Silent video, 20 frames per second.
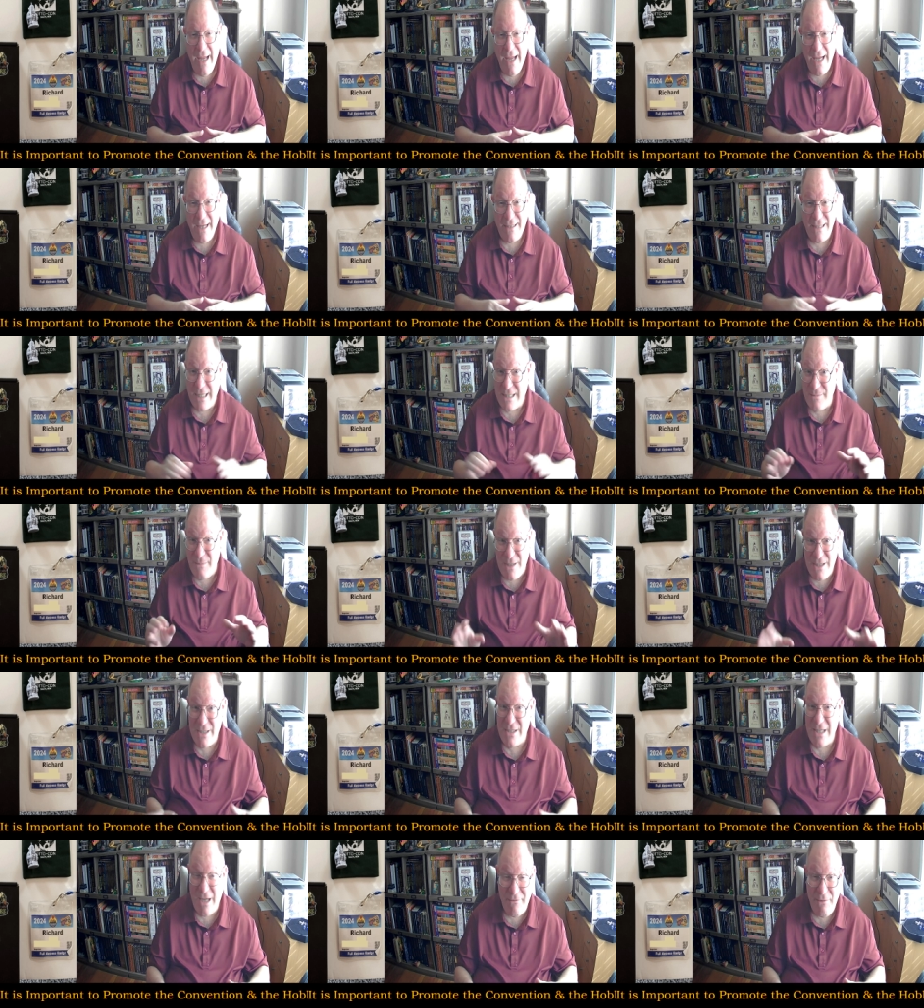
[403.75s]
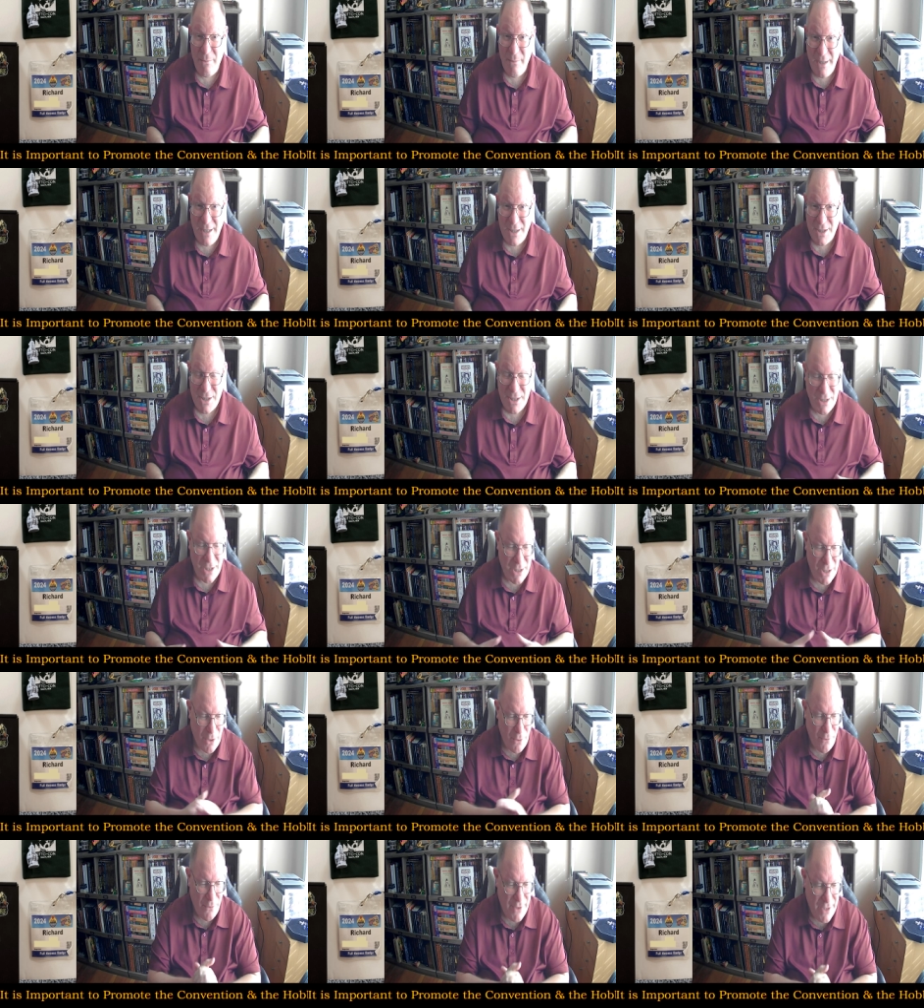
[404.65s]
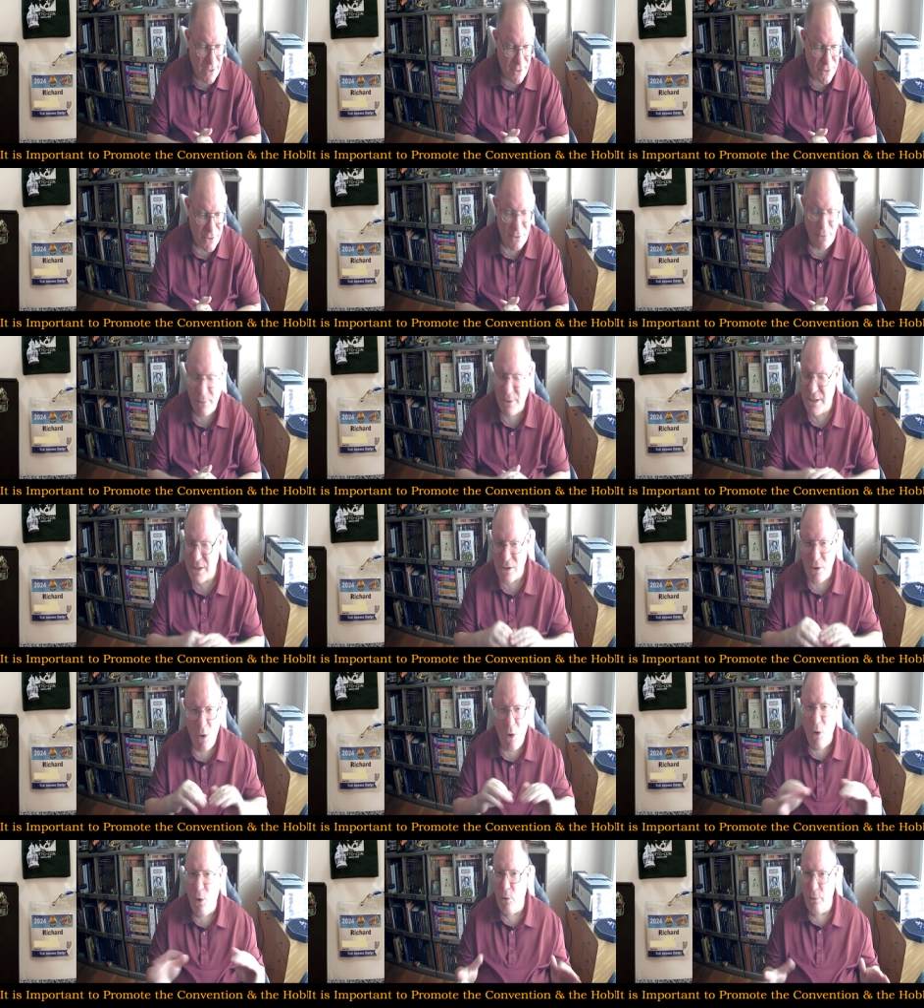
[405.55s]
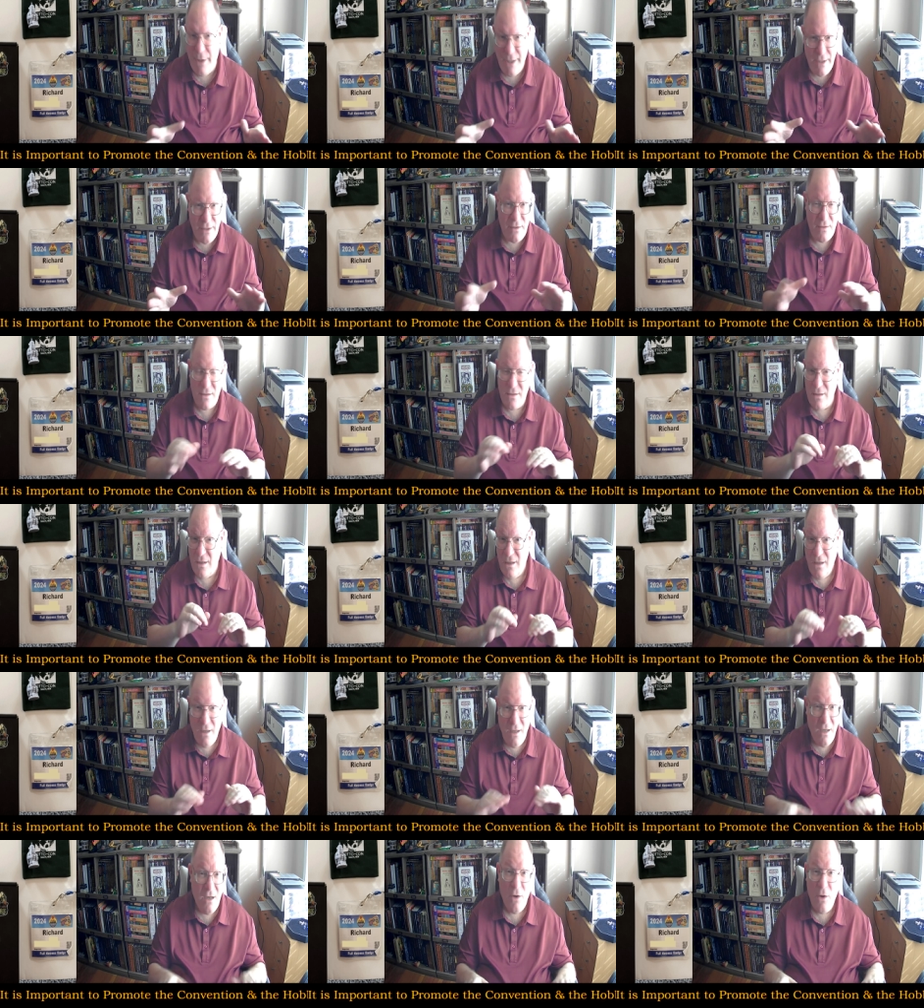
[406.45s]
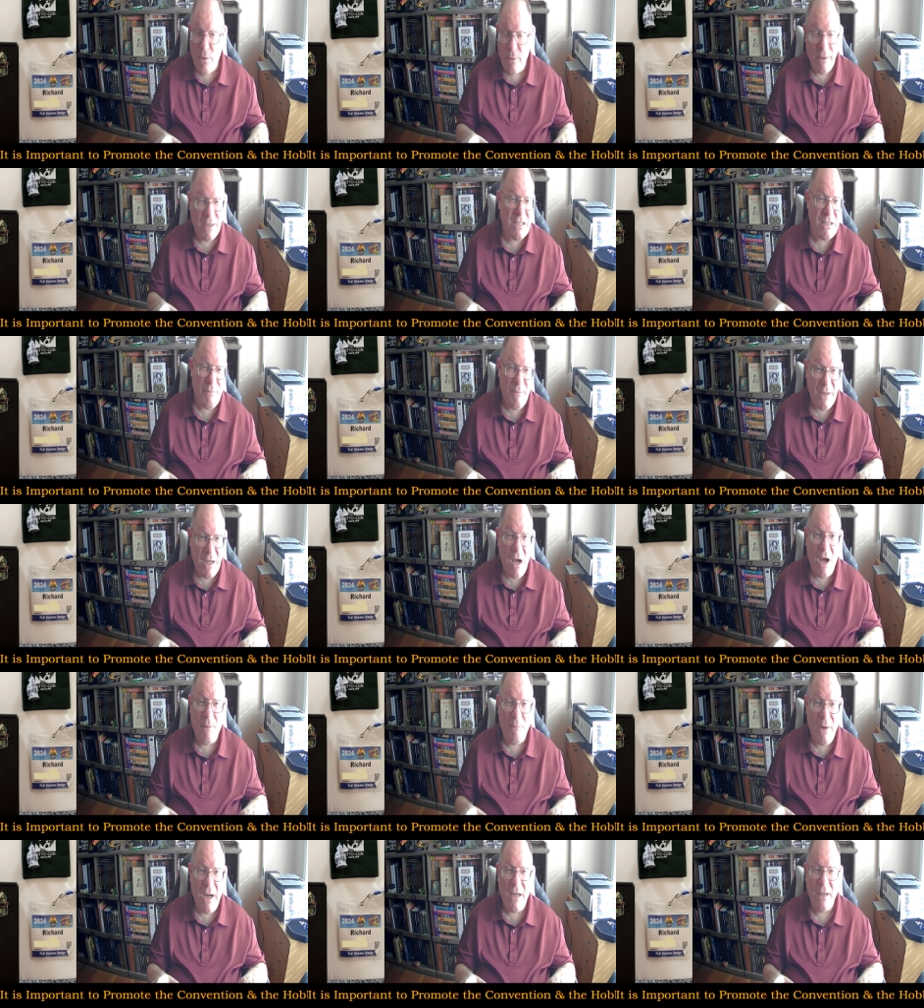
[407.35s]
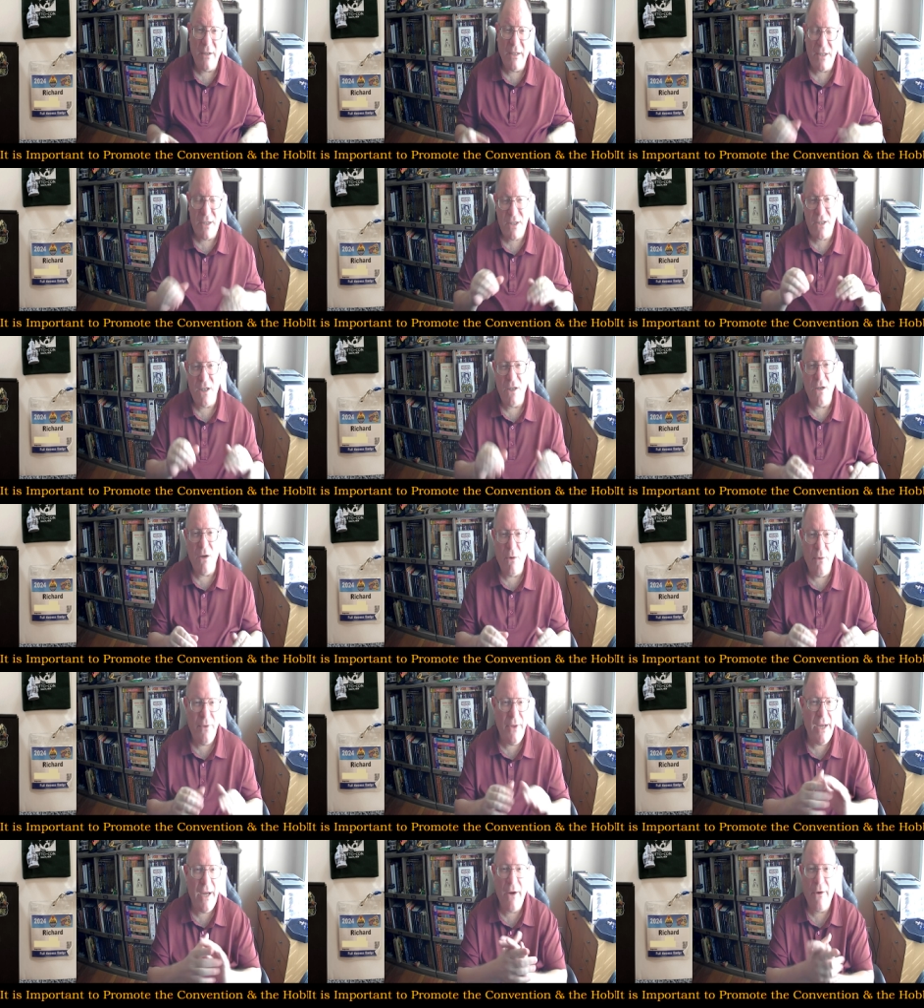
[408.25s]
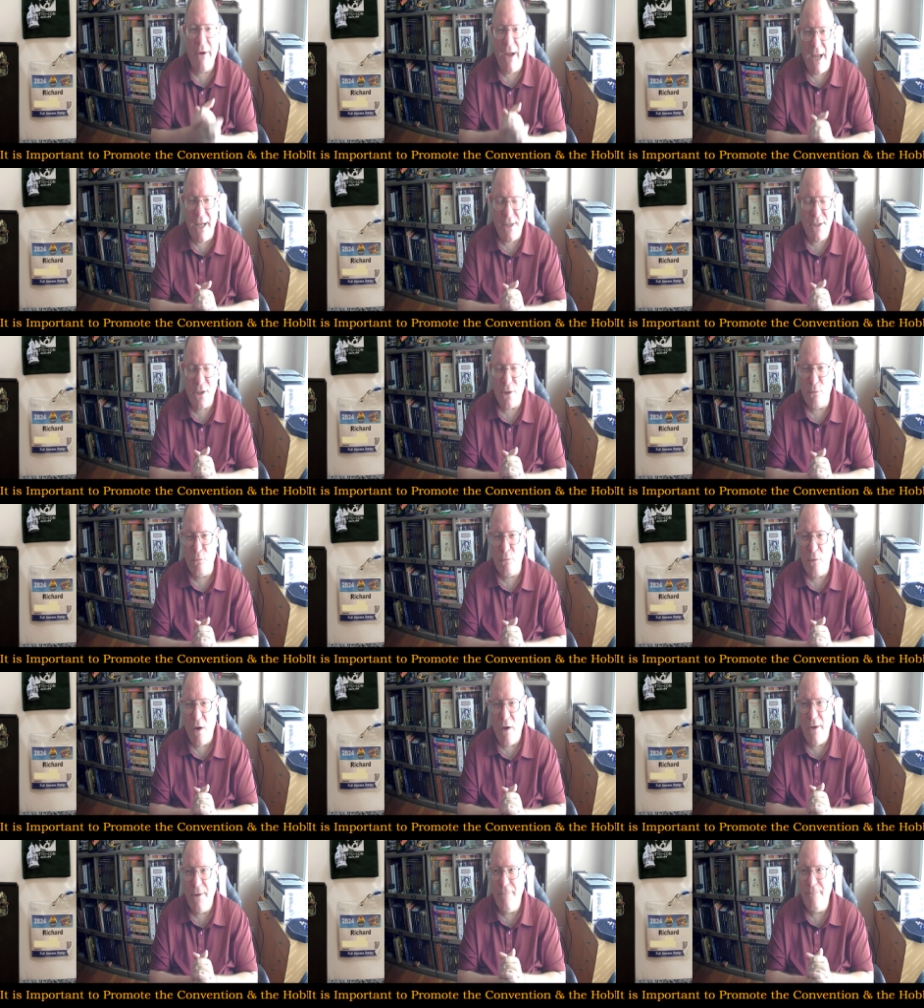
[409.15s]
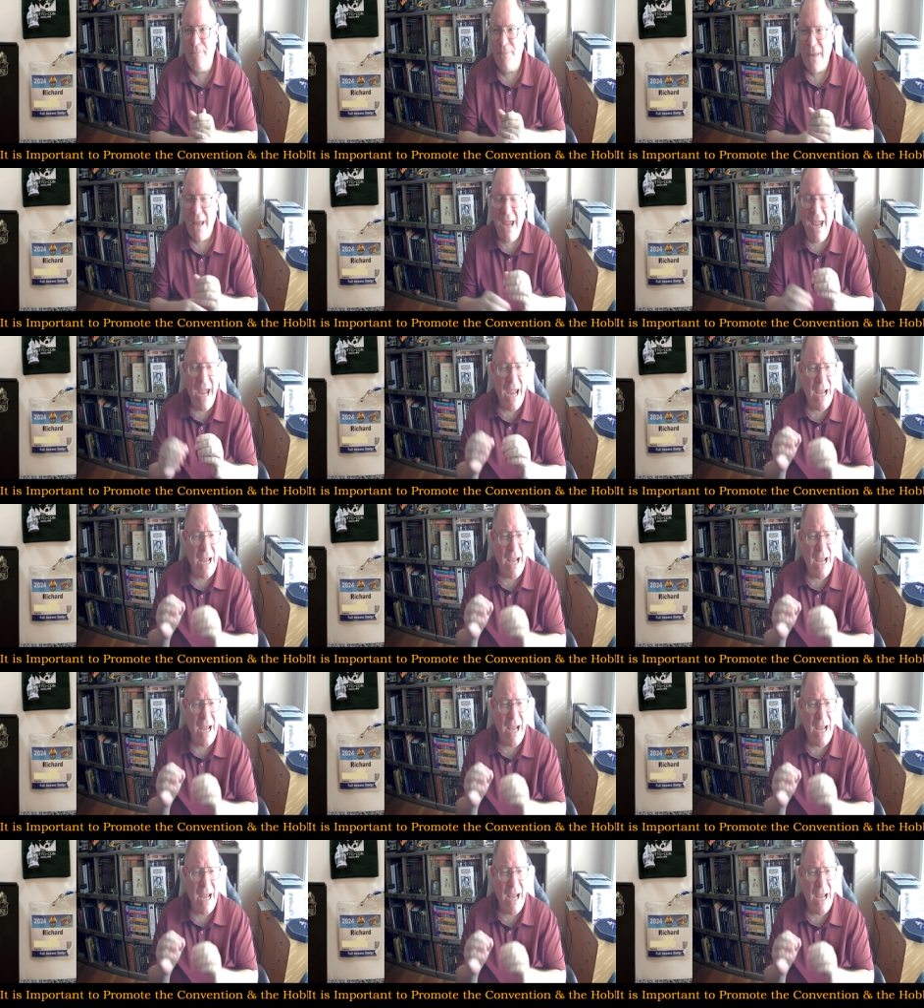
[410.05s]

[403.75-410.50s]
It takes me 7 minutes to go there. So it's always going to be on my list to go there and to run at